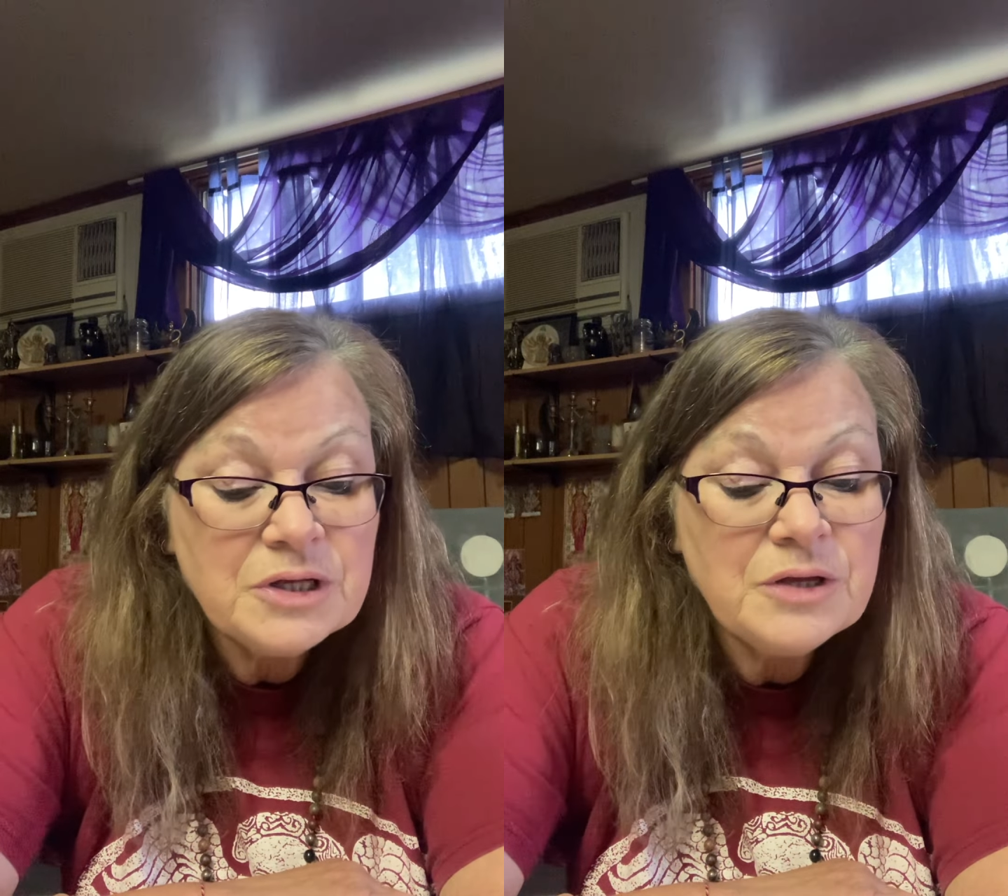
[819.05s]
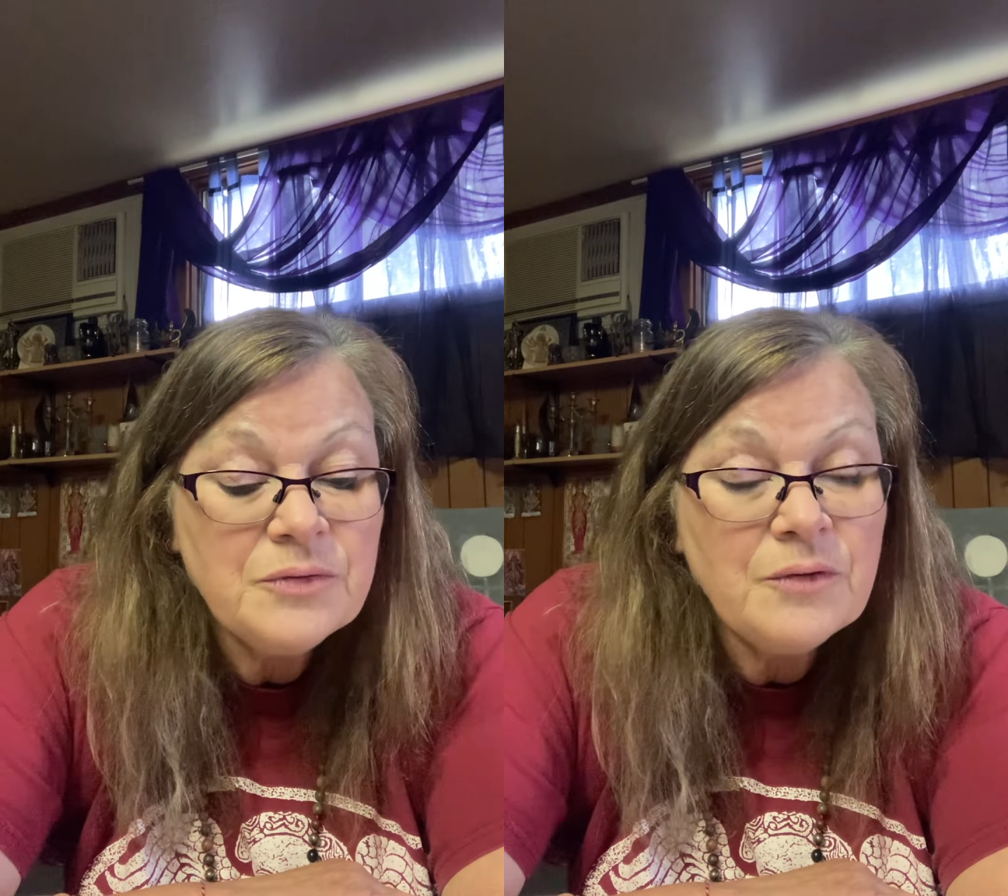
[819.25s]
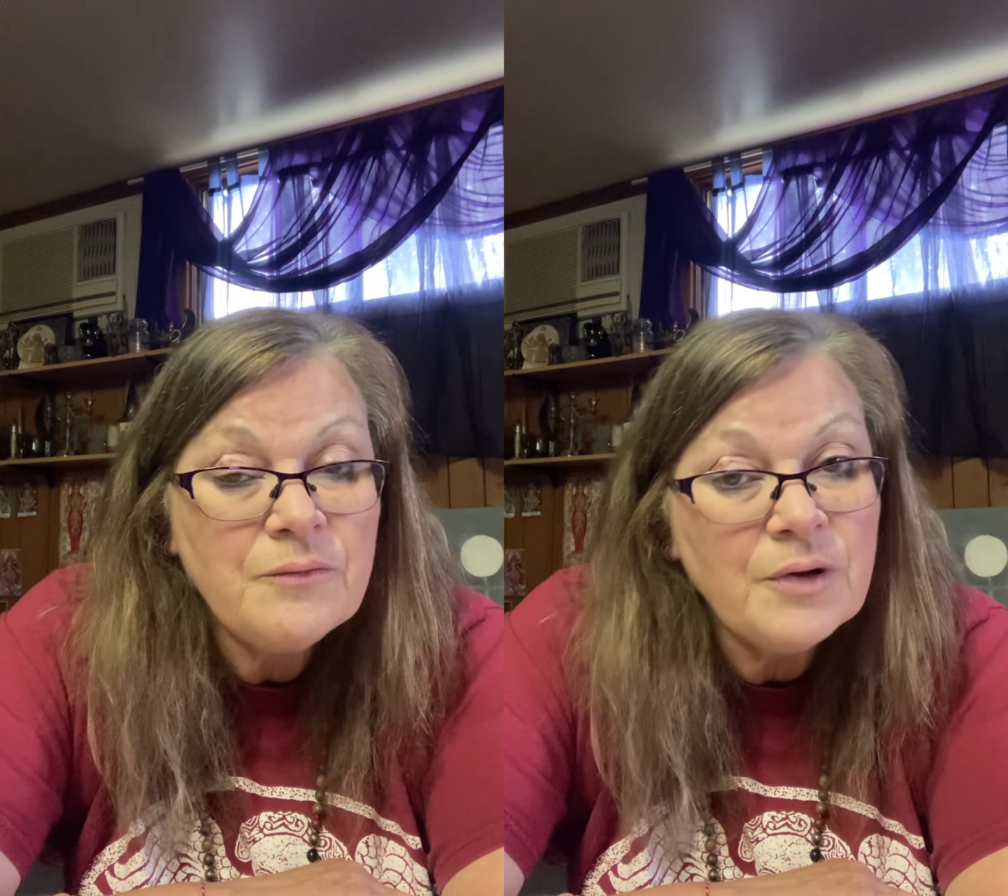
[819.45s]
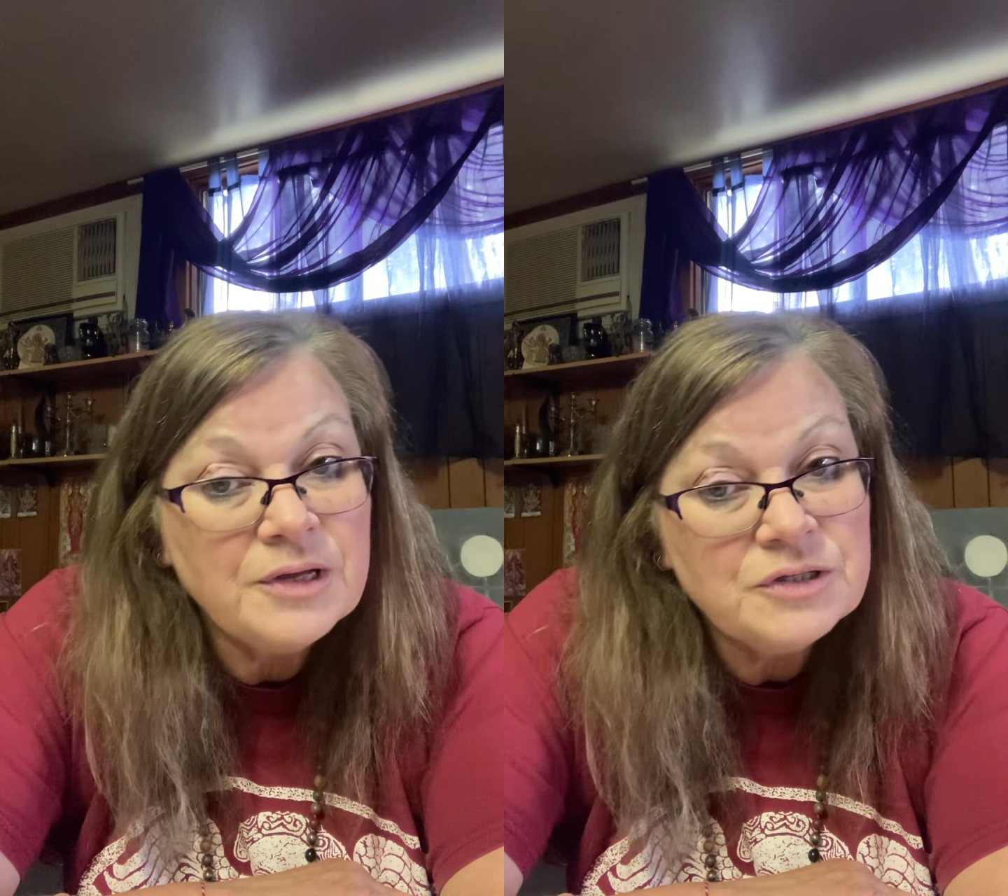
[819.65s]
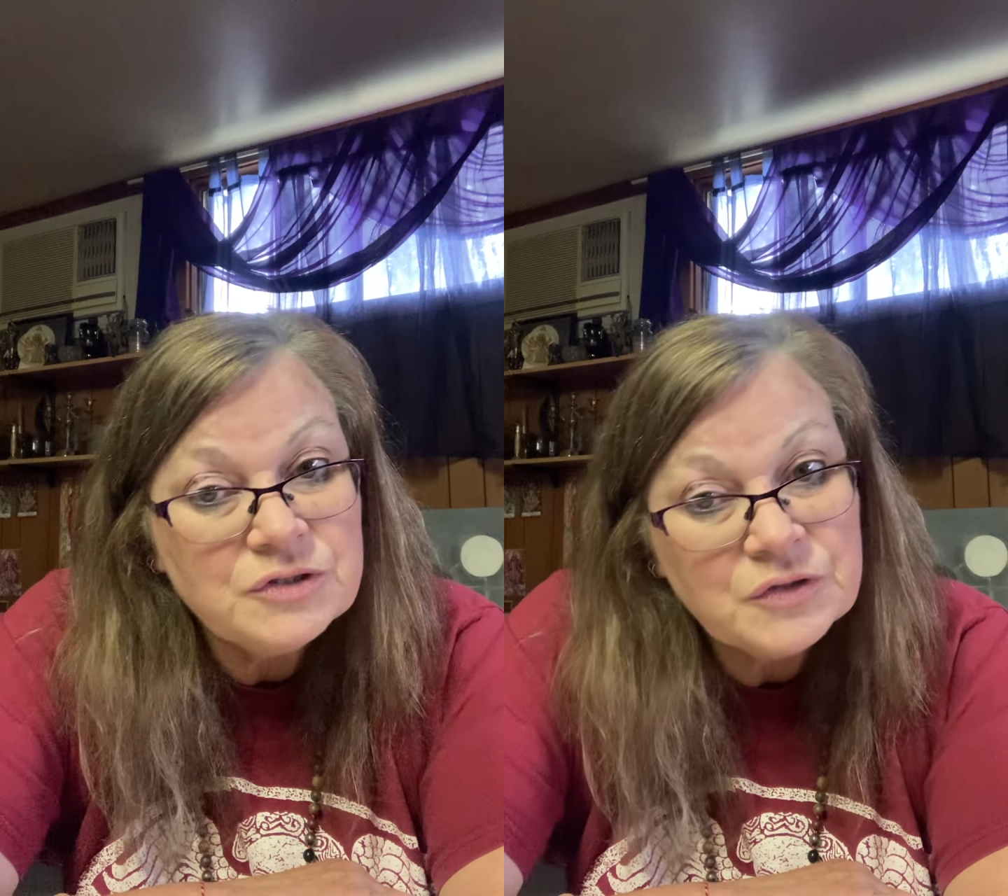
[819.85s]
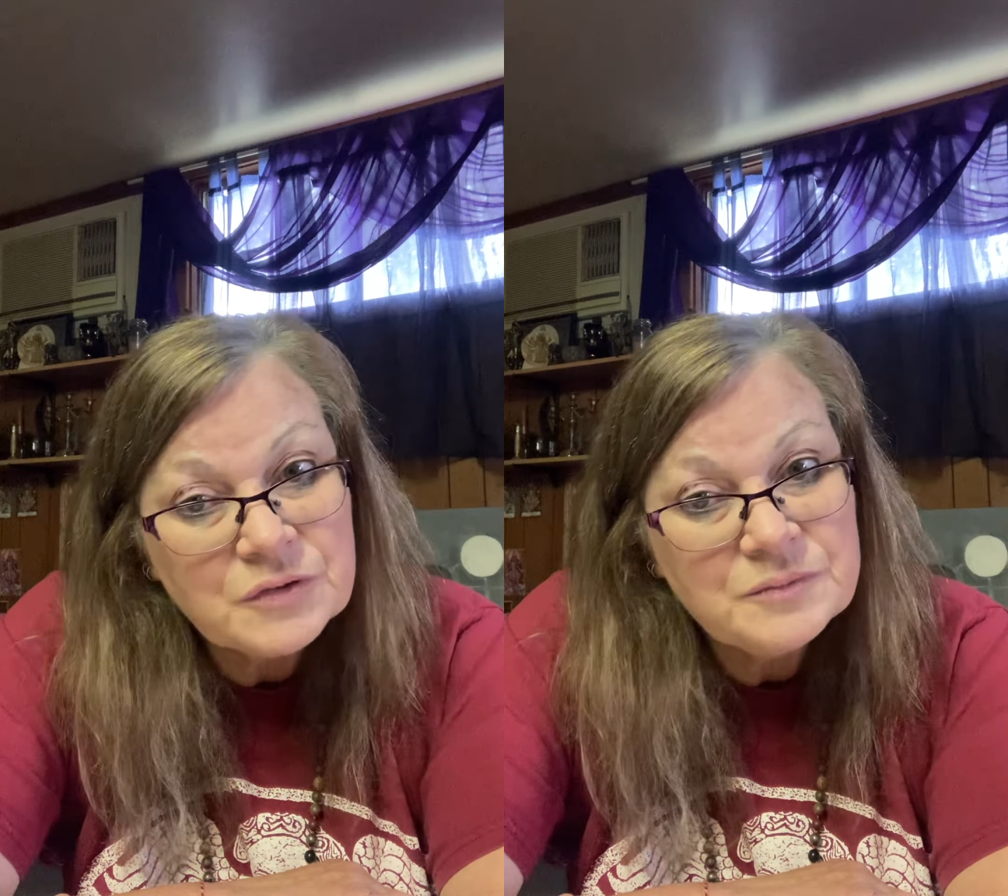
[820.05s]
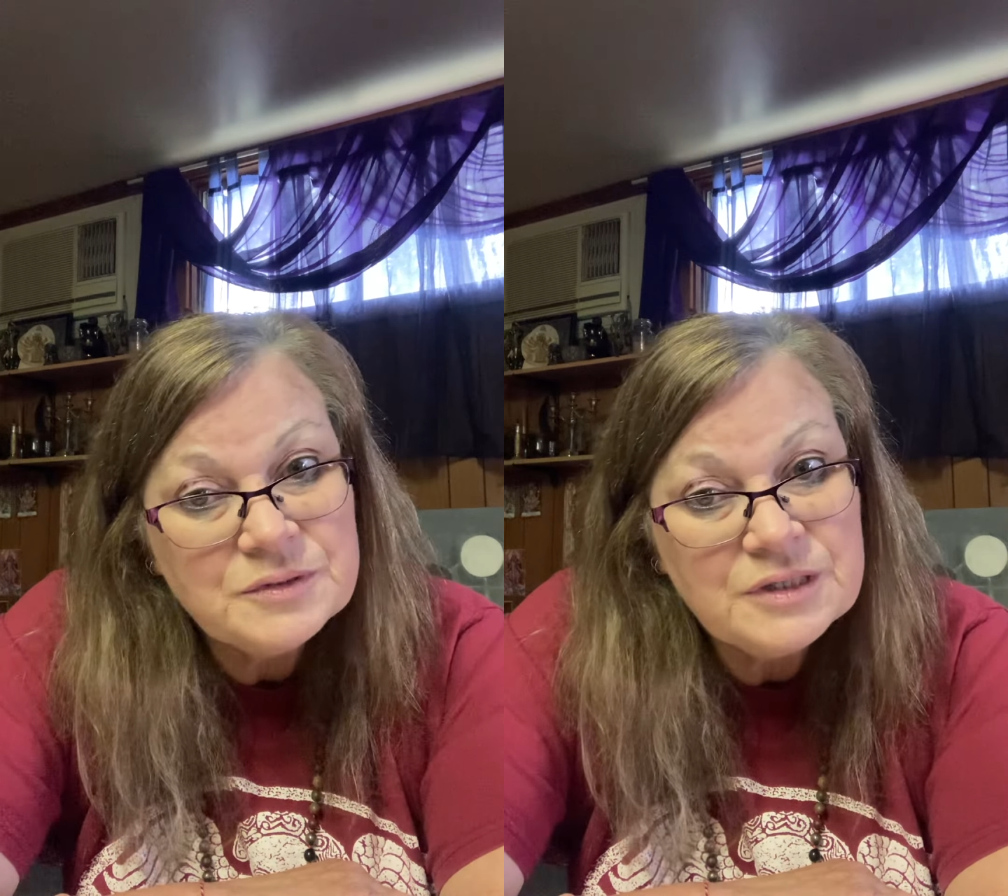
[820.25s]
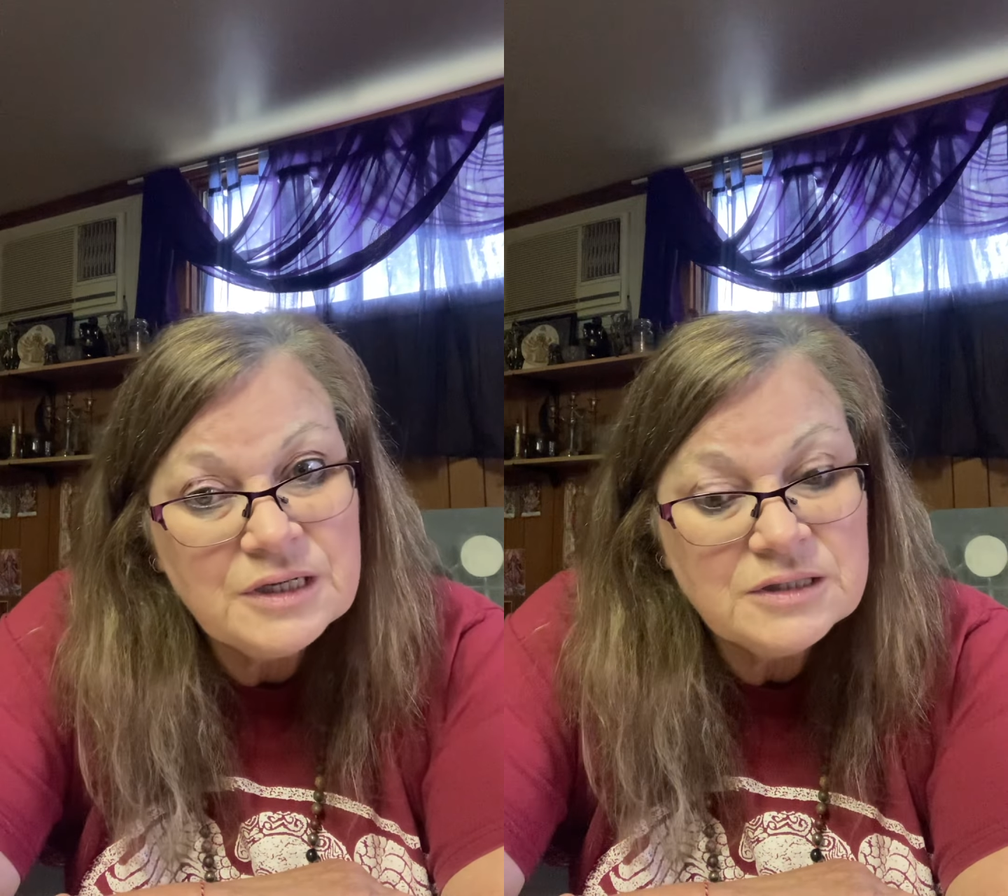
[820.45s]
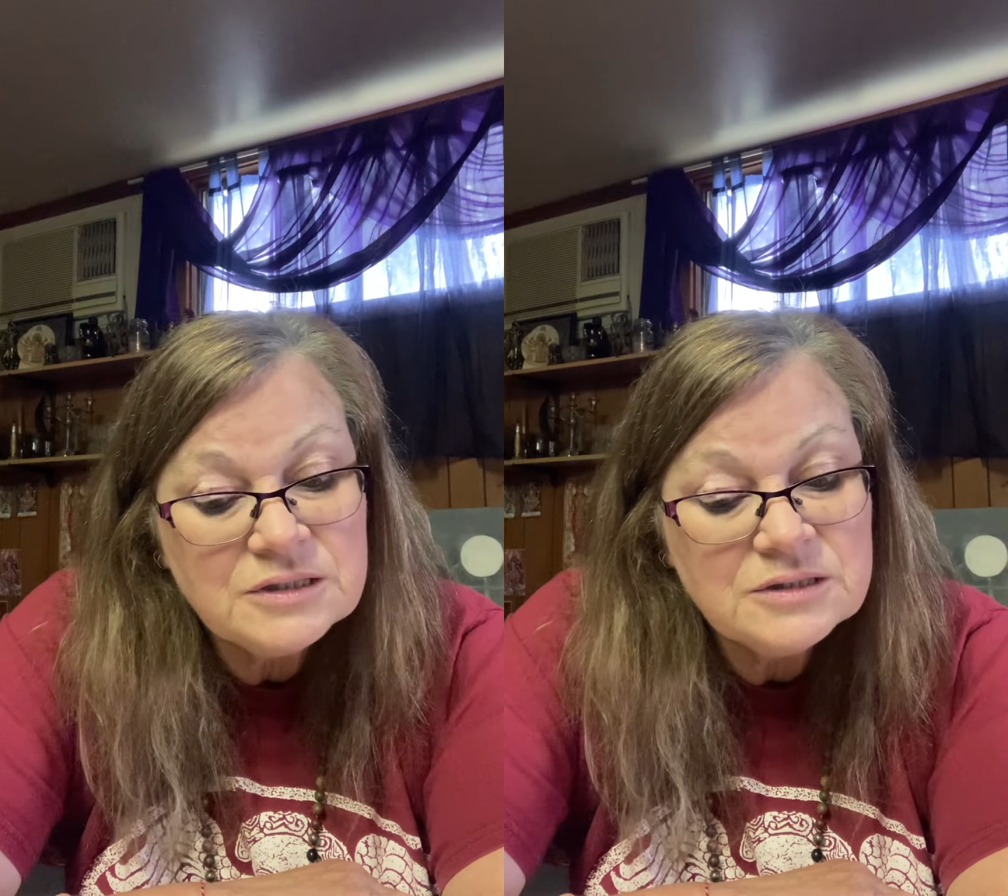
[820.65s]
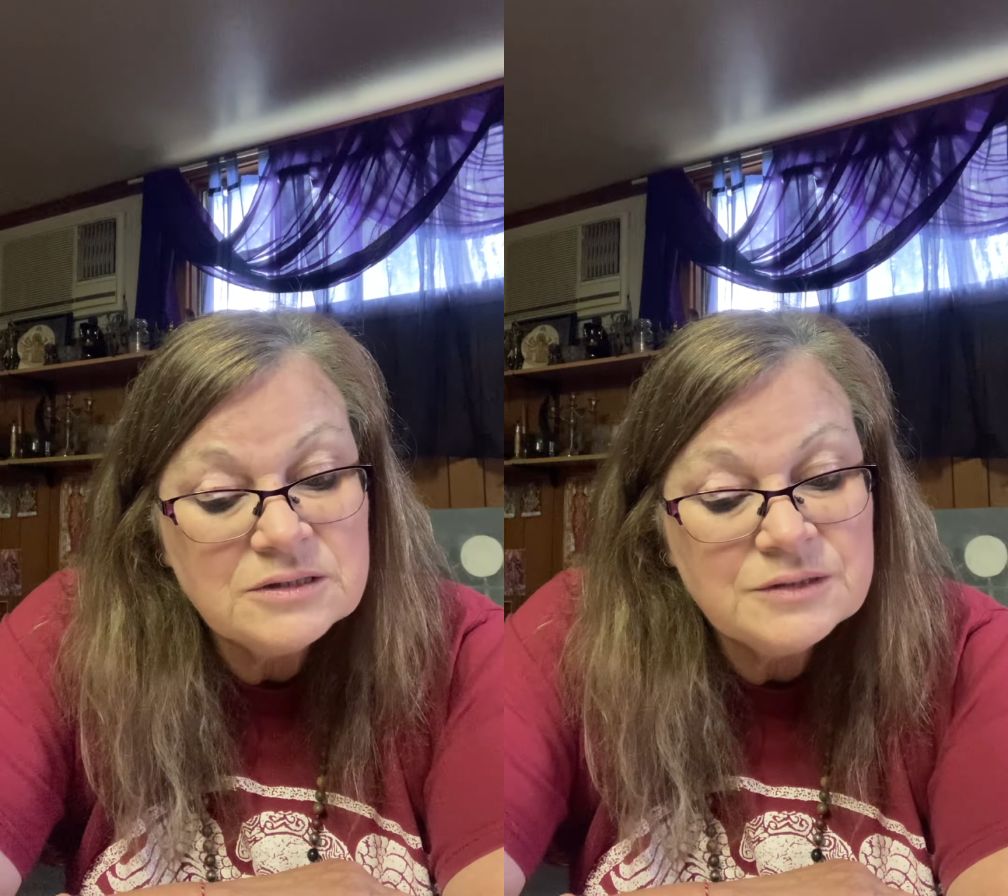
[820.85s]
in the right
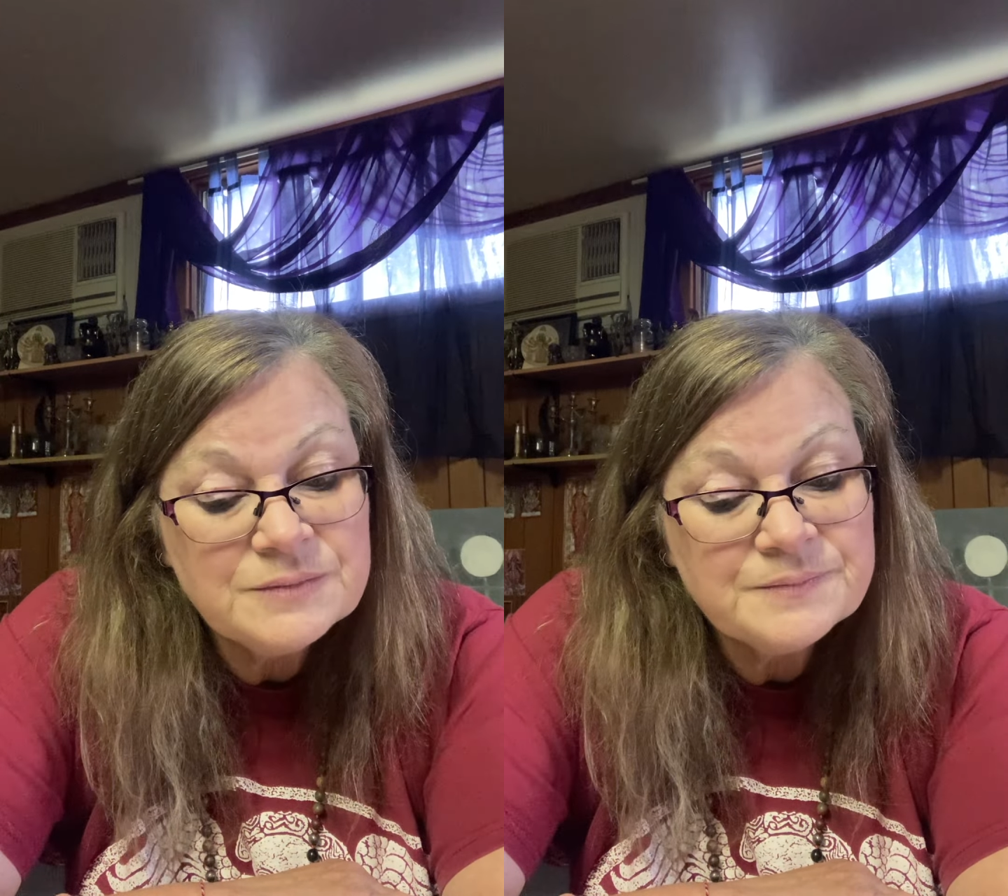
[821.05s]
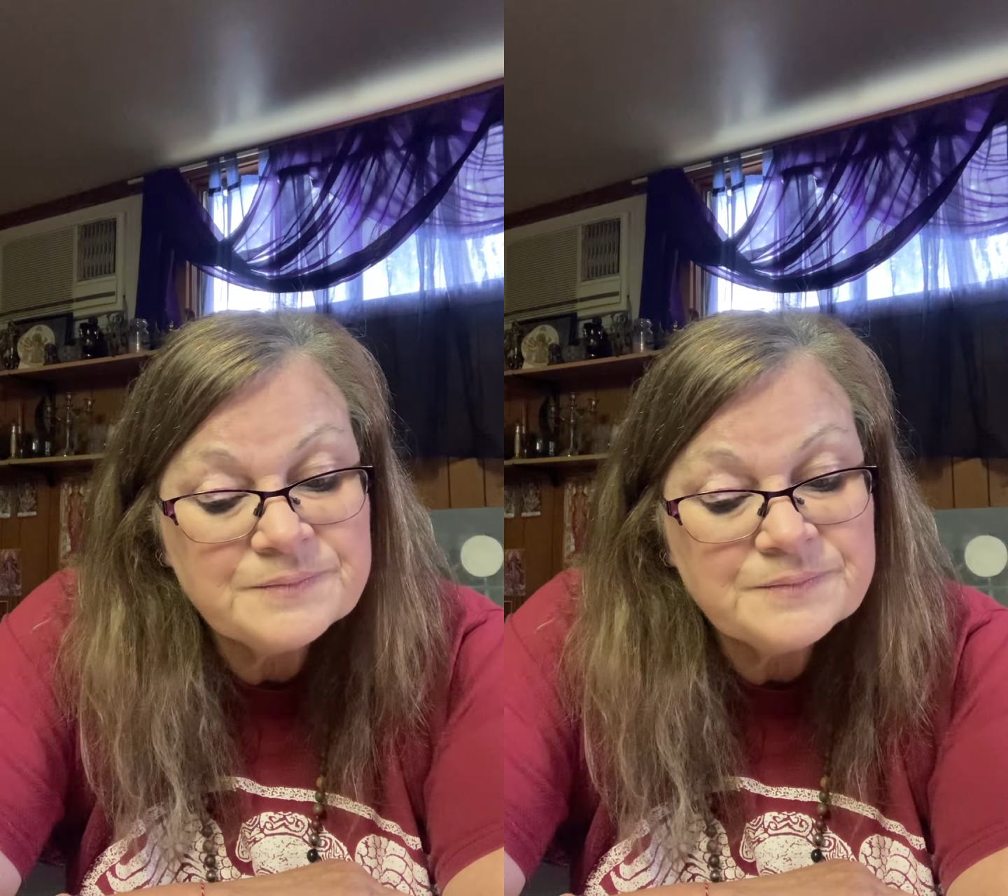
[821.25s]
circumstances